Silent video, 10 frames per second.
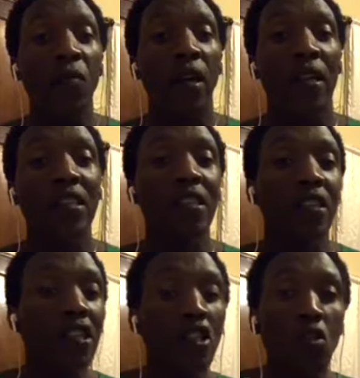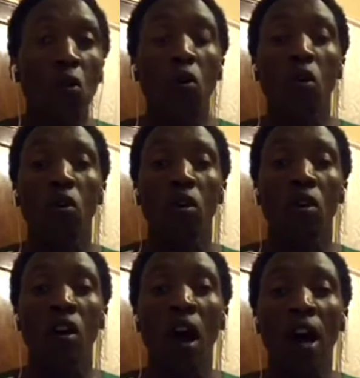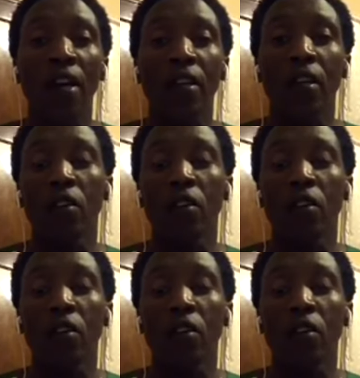but listen, this is all God,